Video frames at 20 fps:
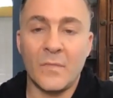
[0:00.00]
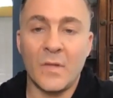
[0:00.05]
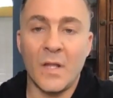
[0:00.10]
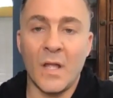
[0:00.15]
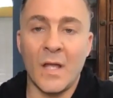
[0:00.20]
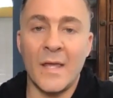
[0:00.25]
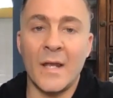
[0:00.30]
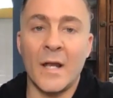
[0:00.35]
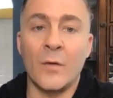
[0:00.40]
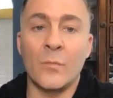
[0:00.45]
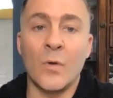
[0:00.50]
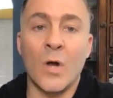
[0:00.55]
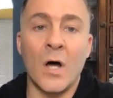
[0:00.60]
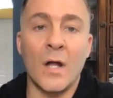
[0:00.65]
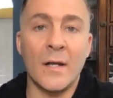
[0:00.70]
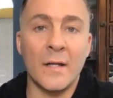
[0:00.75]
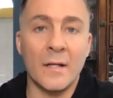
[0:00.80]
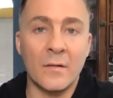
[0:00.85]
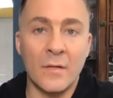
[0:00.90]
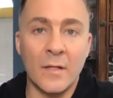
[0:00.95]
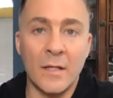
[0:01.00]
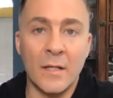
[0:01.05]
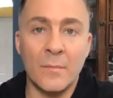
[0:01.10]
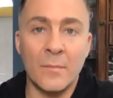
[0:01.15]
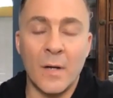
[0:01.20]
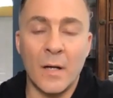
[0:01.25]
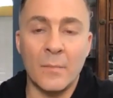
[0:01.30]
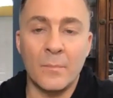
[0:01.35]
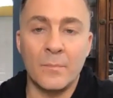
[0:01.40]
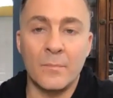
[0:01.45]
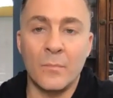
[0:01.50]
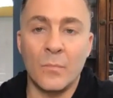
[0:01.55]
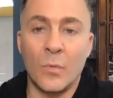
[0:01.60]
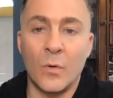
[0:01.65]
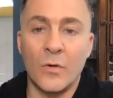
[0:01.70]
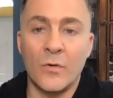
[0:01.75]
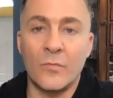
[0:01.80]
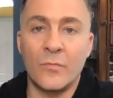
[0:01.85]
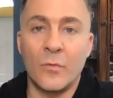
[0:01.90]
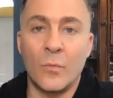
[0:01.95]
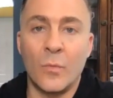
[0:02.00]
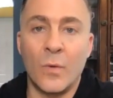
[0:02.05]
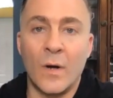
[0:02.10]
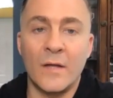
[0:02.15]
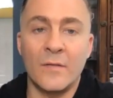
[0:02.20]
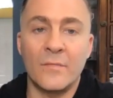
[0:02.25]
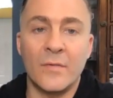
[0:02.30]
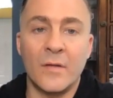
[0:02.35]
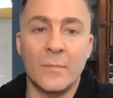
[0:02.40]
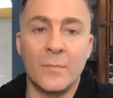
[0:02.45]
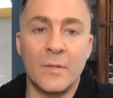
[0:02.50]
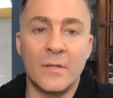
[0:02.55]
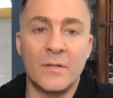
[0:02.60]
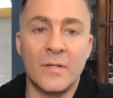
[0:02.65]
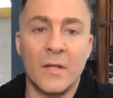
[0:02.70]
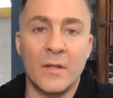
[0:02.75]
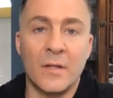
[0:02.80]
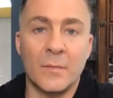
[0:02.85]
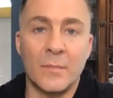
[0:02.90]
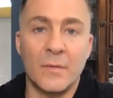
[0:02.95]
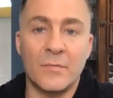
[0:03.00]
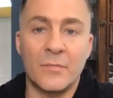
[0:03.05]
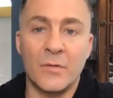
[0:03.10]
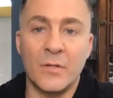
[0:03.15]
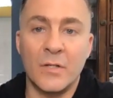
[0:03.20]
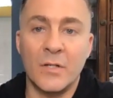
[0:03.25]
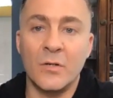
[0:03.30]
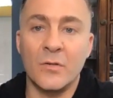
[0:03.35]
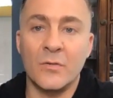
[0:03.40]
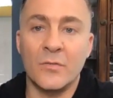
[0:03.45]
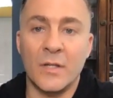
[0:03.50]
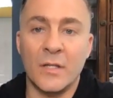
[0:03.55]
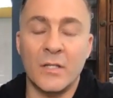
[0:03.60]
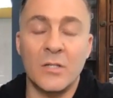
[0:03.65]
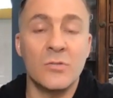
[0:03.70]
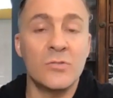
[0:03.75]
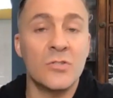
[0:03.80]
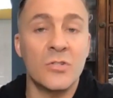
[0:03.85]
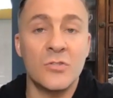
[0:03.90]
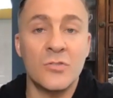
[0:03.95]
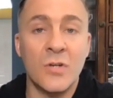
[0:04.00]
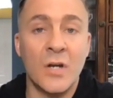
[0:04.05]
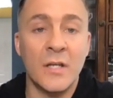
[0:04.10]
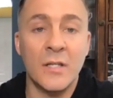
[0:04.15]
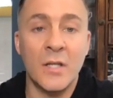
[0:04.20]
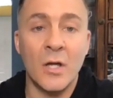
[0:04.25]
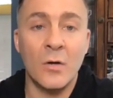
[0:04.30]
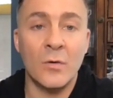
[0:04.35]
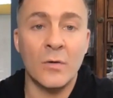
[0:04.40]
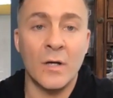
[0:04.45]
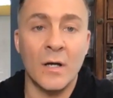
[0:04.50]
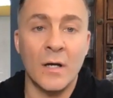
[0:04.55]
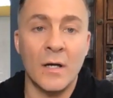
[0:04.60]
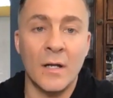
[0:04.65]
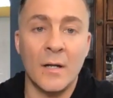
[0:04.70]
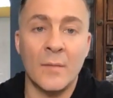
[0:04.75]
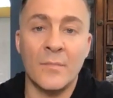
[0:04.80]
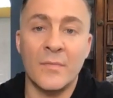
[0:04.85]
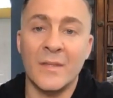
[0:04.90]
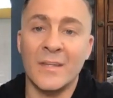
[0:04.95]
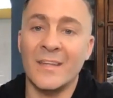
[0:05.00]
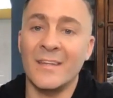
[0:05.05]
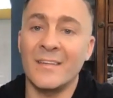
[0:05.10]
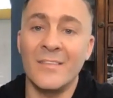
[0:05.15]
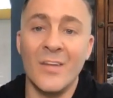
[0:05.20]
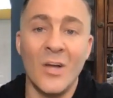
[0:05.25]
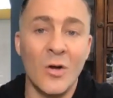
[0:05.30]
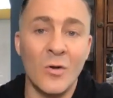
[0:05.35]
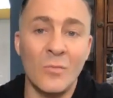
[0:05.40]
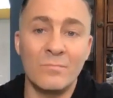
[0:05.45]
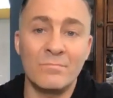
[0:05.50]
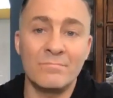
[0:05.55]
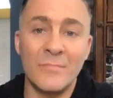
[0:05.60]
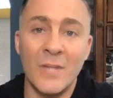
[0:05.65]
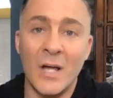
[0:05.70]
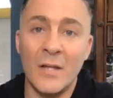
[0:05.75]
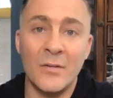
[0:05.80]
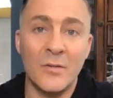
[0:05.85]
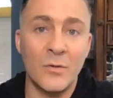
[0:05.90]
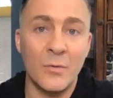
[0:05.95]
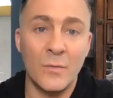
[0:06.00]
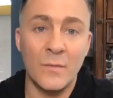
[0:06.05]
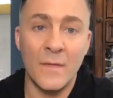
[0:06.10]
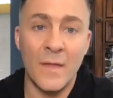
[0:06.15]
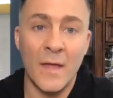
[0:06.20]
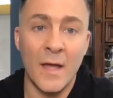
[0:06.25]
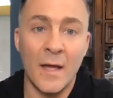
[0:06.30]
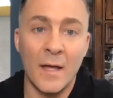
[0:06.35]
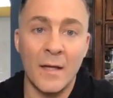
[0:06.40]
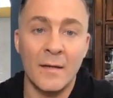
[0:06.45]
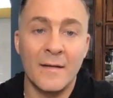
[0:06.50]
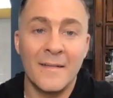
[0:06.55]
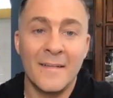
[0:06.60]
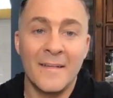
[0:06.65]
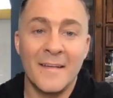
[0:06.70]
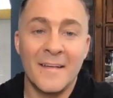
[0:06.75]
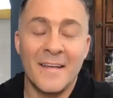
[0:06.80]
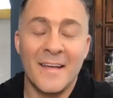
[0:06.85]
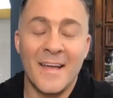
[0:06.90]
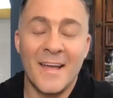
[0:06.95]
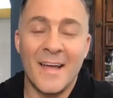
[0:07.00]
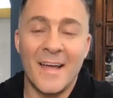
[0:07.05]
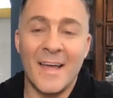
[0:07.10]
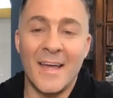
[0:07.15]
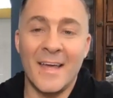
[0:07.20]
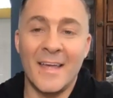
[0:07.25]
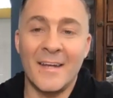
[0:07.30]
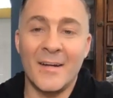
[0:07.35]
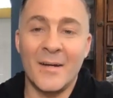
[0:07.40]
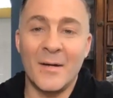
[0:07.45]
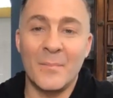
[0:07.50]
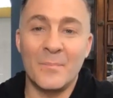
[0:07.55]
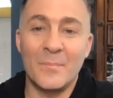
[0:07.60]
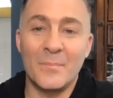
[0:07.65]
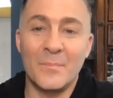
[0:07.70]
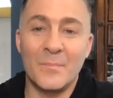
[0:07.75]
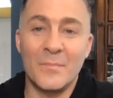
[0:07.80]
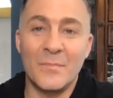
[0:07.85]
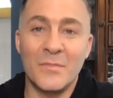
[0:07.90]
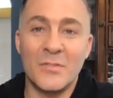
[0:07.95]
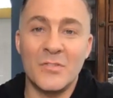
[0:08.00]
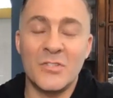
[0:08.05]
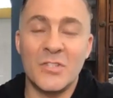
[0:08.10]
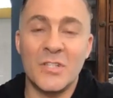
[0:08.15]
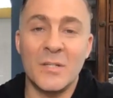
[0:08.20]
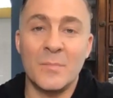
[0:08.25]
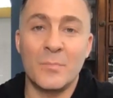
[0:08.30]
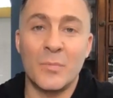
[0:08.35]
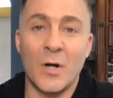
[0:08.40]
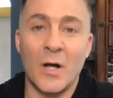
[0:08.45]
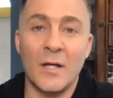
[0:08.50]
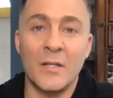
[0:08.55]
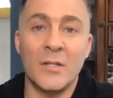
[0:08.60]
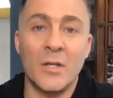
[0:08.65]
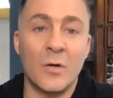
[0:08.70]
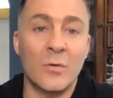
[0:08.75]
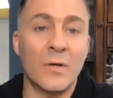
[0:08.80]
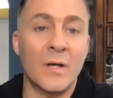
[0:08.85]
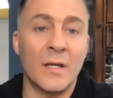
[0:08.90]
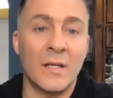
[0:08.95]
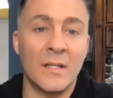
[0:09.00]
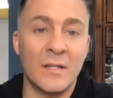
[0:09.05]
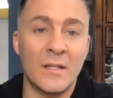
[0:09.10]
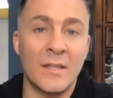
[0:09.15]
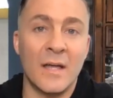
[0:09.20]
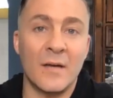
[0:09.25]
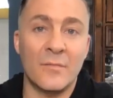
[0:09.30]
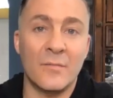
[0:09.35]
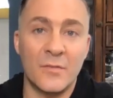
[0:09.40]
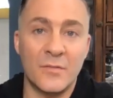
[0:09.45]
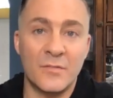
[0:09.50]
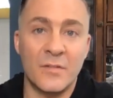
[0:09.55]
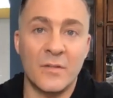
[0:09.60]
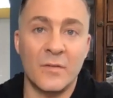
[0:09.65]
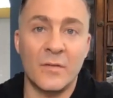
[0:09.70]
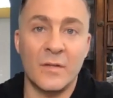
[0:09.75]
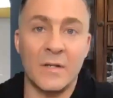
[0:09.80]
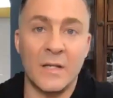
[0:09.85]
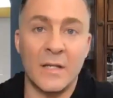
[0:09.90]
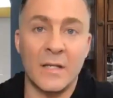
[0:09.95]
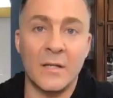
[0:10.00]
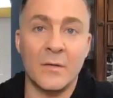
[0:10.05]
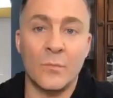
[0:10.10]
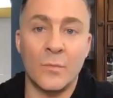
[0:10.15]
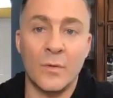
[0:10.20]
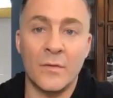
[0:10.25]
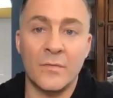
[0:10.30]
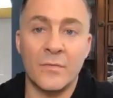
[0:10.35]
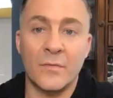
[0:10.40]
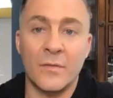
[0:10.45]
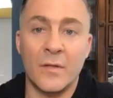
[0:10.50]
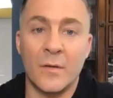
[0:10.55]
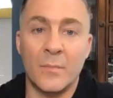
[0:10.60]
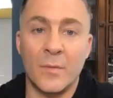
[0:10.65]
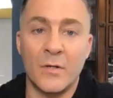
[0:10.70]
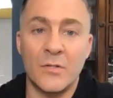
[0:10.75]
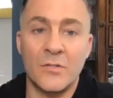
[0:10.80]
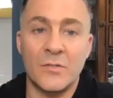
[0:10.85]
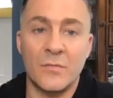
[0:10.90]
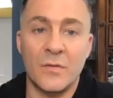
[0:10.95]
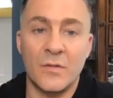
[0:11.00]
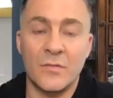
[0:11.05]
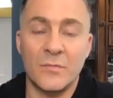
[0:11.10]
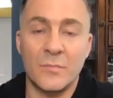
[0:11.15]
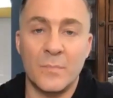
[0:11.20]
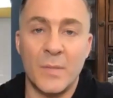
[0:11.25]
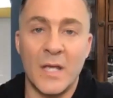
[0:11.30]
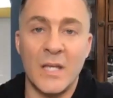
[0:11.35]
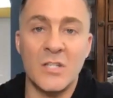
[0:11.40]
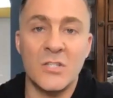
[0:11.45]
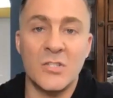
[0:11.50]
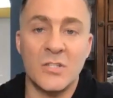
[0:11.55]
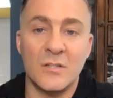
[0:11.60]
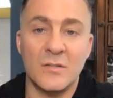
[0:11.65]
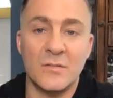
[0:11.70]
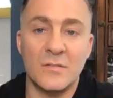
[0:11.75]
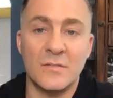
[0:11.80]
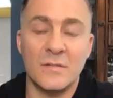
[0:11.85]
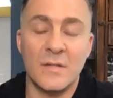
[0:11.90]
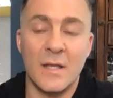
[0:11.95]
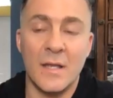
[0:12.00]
And ironically, my wonderful wife had been telling me for years, like, you should try yoga. And I'm thinking, nope, not doing that. And she brought yoga into that facility with a bunch of us patients.